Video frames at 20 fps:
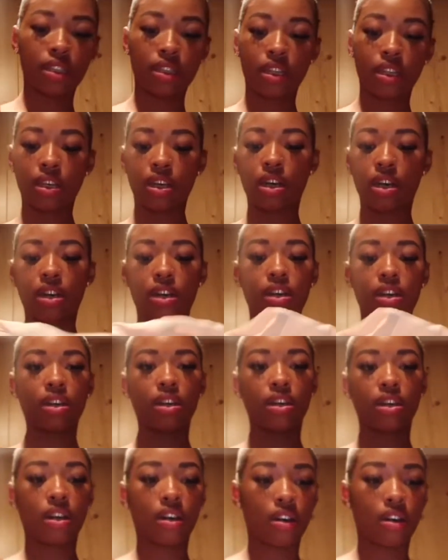thing i
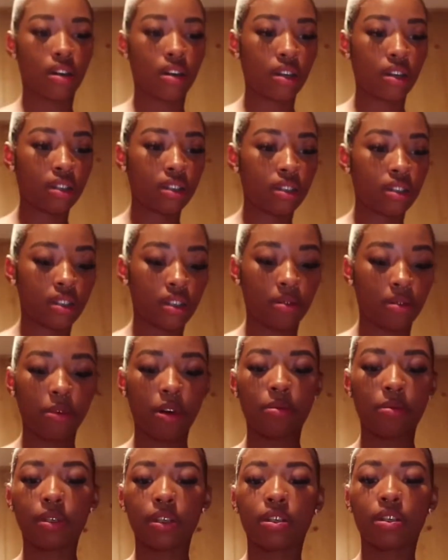got i'm
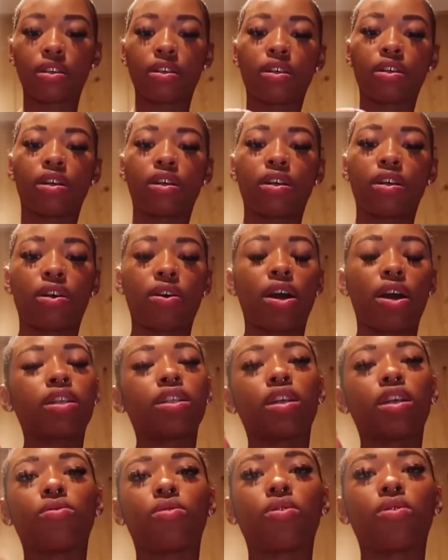probably gonna cut out
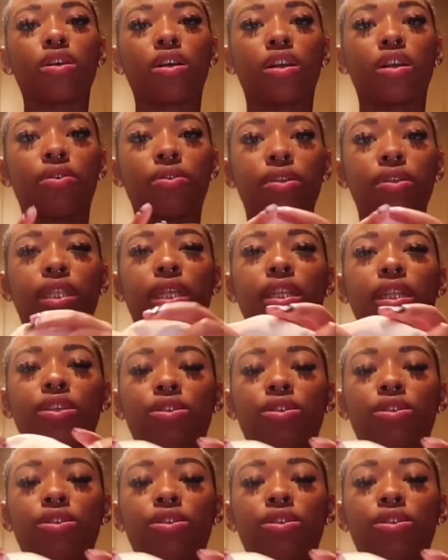actually i won't cut out because i like